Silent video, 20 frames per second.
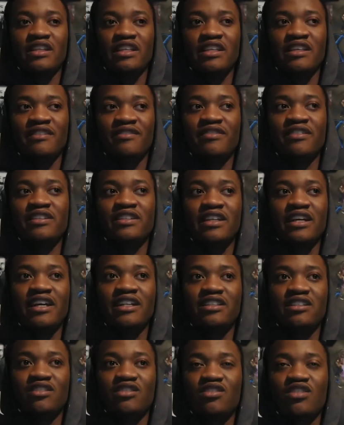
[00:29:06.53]
even a
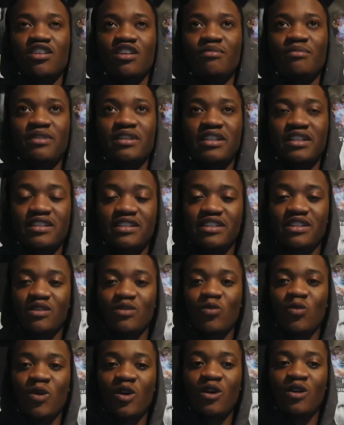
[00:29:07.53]

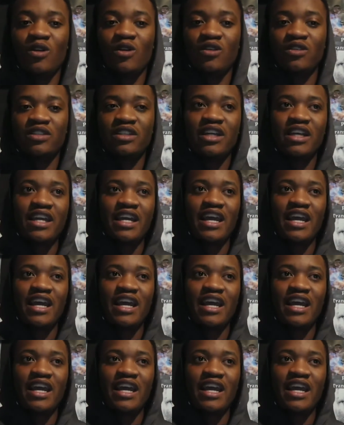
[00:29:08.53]
deterministic world